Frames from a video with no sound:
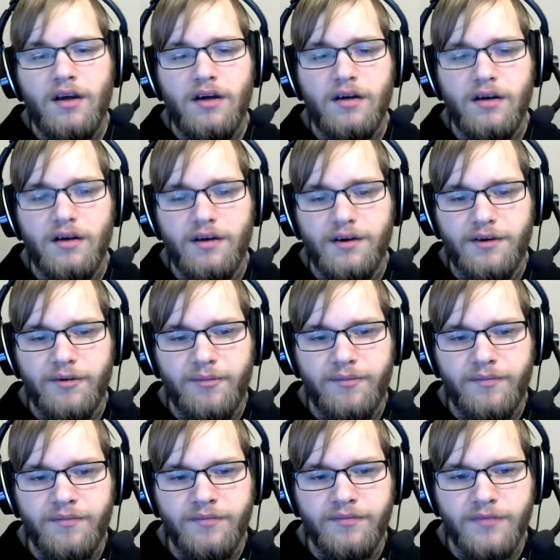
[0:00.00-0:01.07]

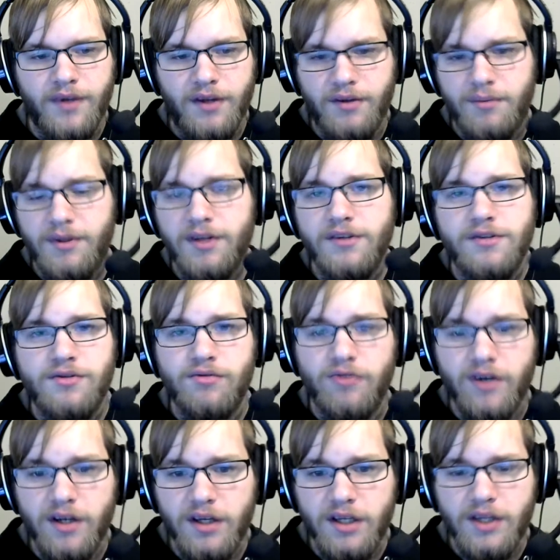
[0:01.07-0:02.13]
and the
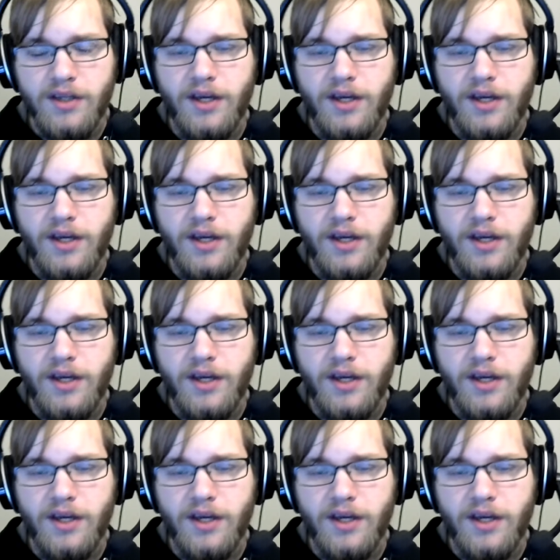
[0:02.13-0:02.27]
PS3,